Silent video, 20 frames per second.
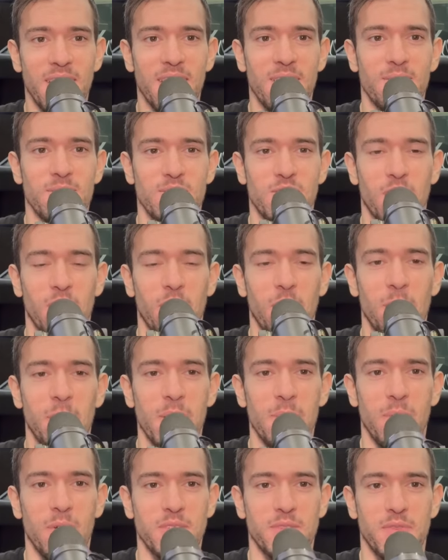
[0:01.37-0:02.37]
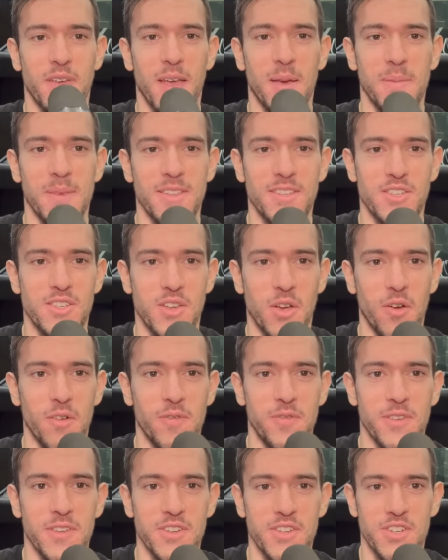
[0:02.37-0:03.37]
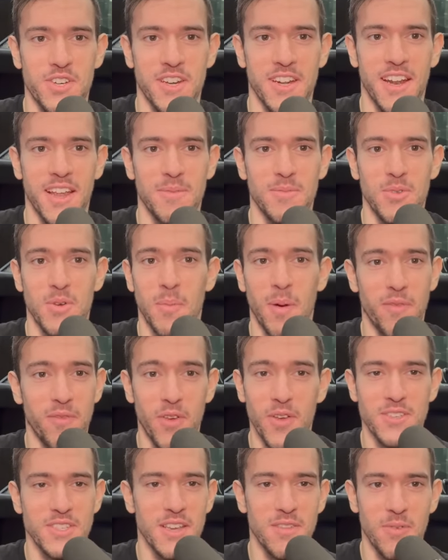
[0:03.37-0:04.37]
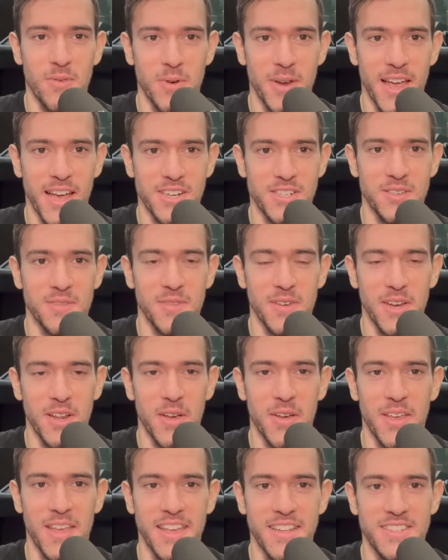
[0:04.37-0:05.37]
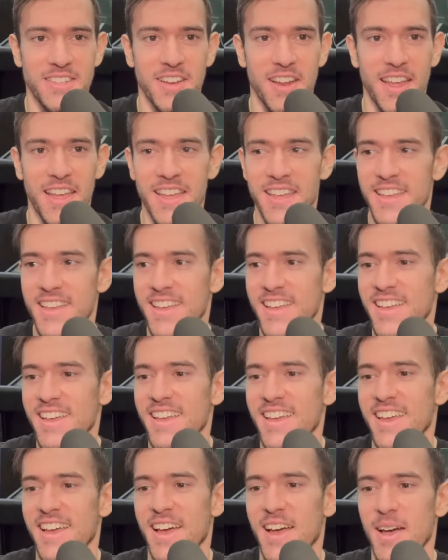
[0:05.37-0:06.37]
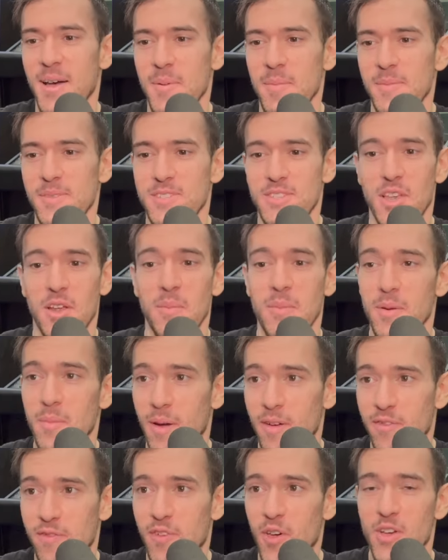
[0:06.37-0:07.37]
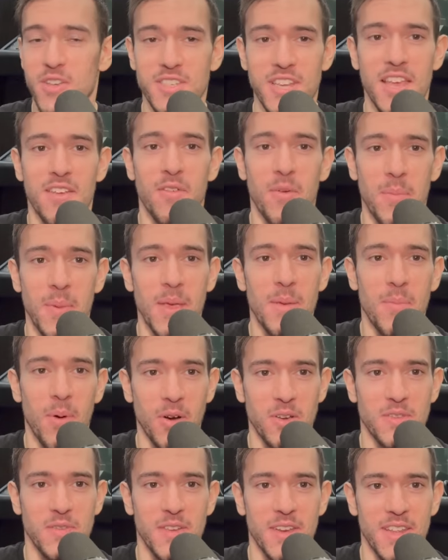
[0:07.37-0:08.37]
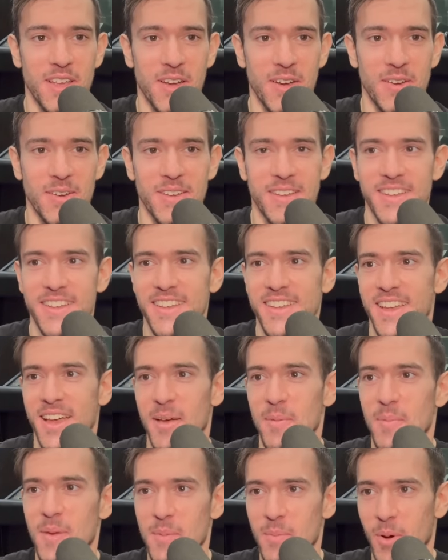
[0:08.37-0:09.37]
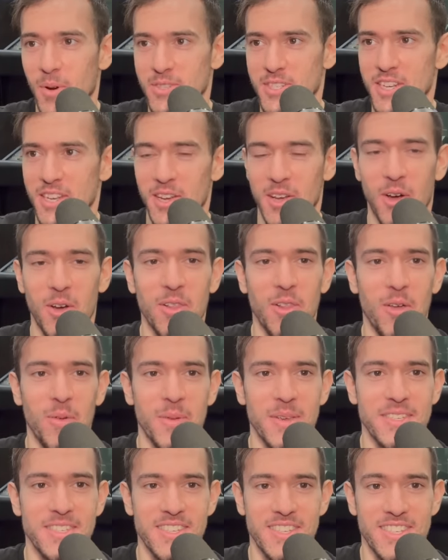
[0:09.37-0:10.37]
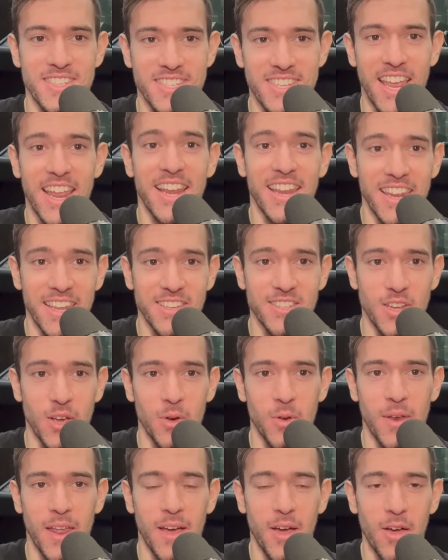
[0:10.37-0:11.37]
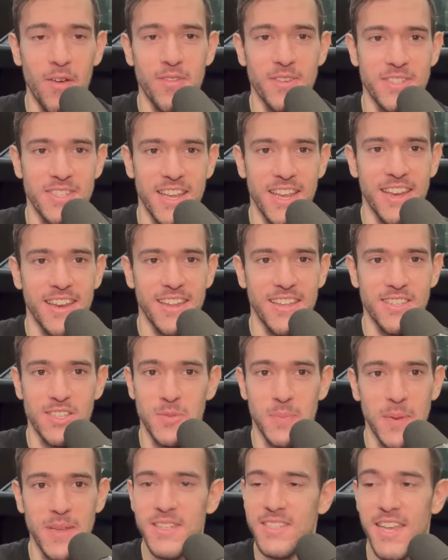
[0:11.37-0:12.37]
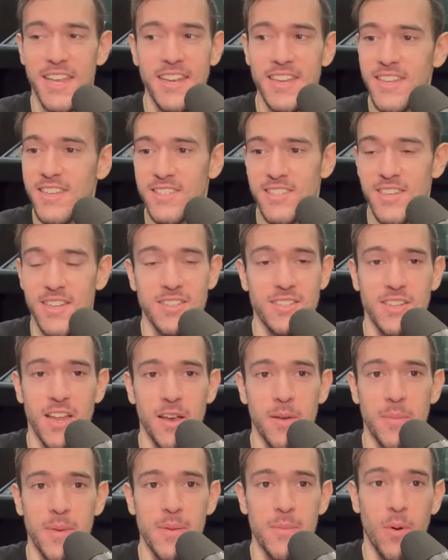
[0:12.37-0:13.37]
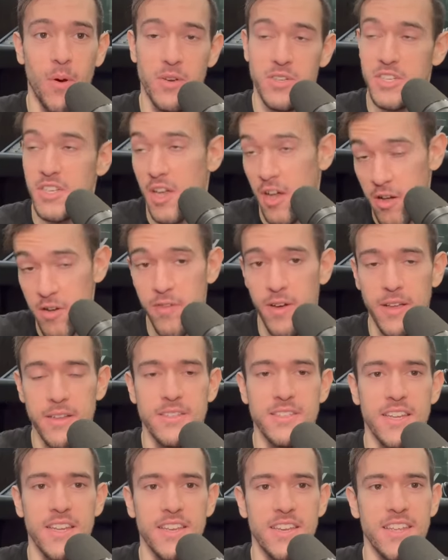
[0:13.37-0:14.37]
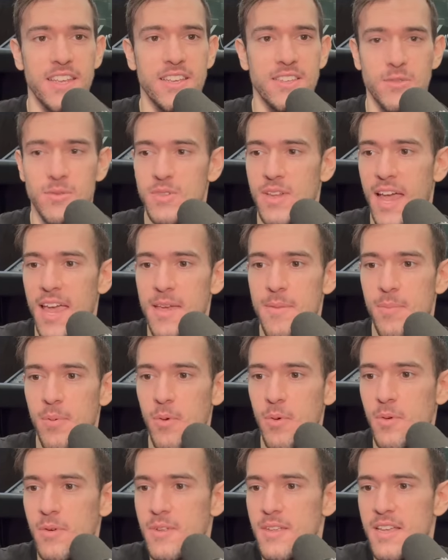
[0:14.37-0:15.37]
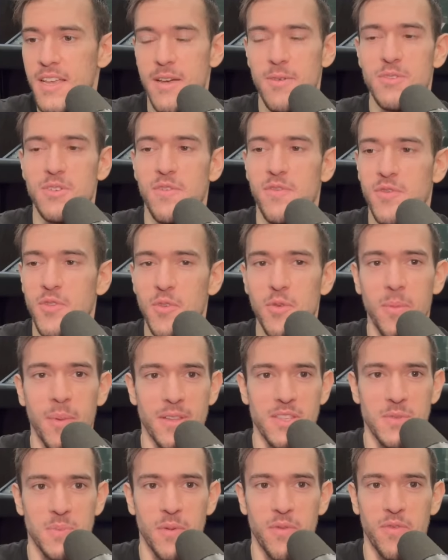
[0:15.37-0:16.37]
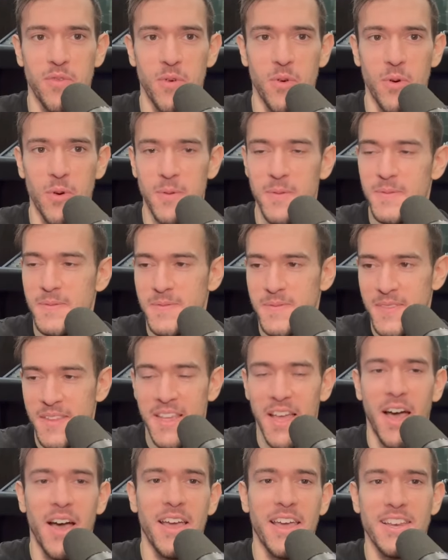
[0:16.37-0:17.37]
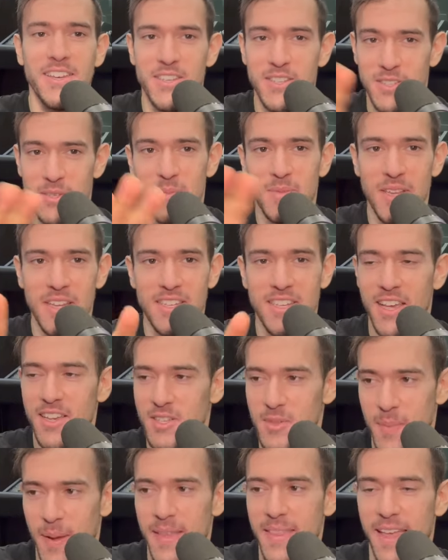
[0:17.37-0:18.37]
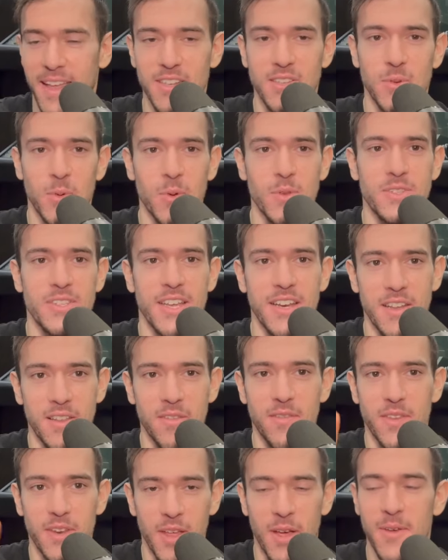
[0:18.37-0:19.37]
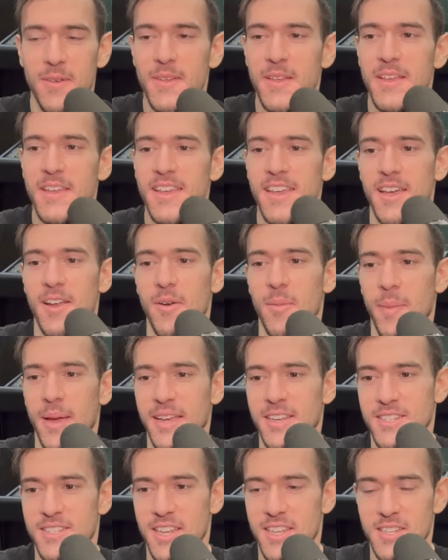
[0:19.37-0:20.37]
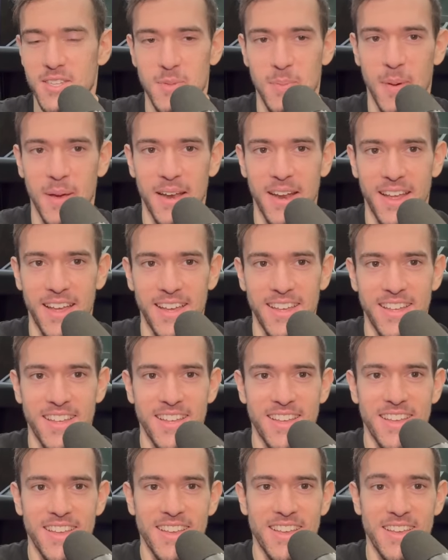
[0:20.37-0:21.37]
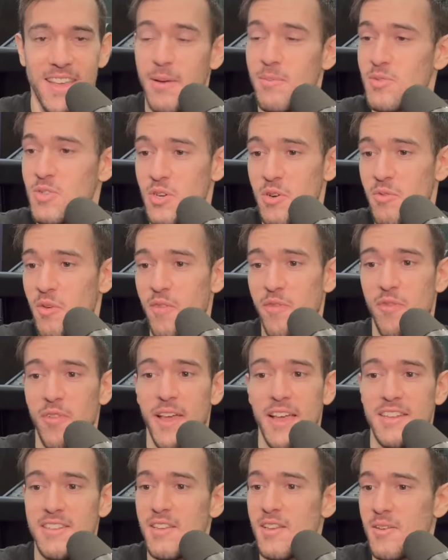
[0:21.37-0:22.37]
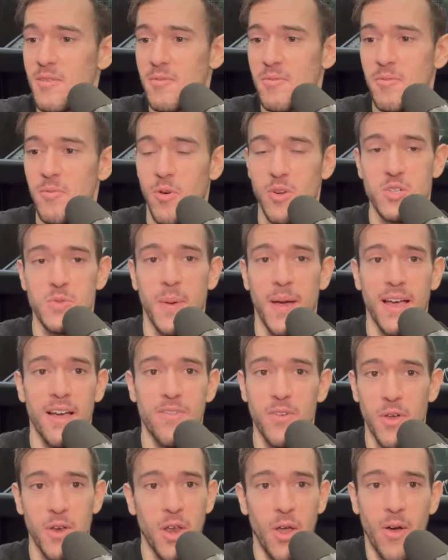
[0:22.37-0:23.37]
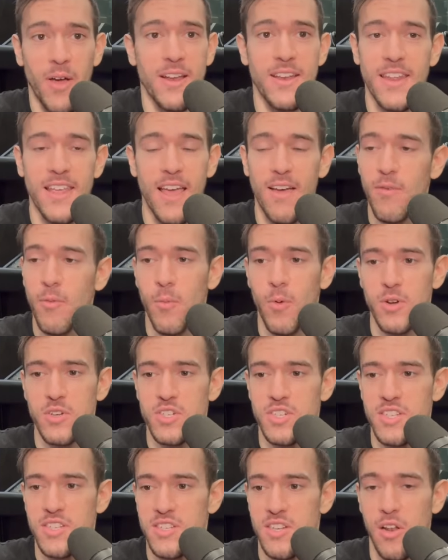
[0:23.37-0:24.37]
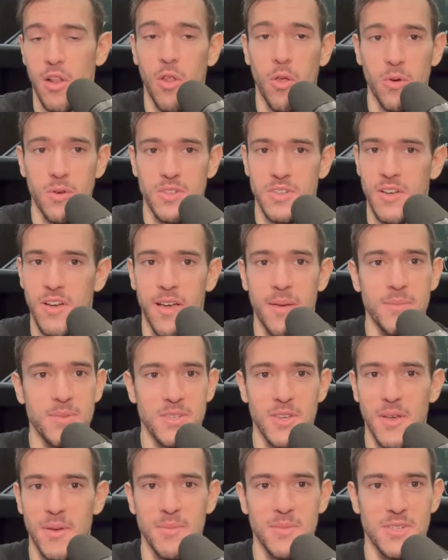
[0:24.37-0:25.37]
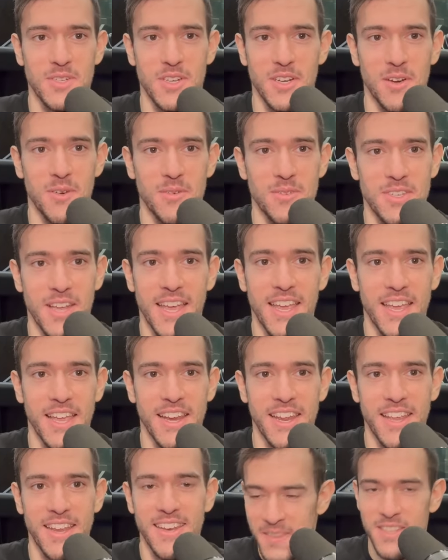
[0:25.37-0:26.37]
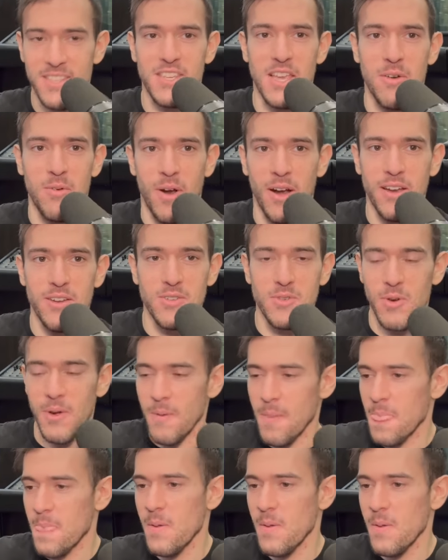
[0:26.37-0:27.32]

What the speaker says: What's going on, Beatbox family? This is Codfish, and I'm doing my first ever reaction video here today. It's going to be my first ever beatbox video. Beatboxing in COD lobbies. This is 10 years old now, over 10 years. It's been 10 years since I started beatboxing, over 10 years. It was April. It was a few months before. I'll get into some details about that towards the end of the video. It'll make sense, but yeah, I'm just going to reflect and watch back. I've got no idea. I haven't watched this in a long time, so I'm just going to take it in. Let's get right into it.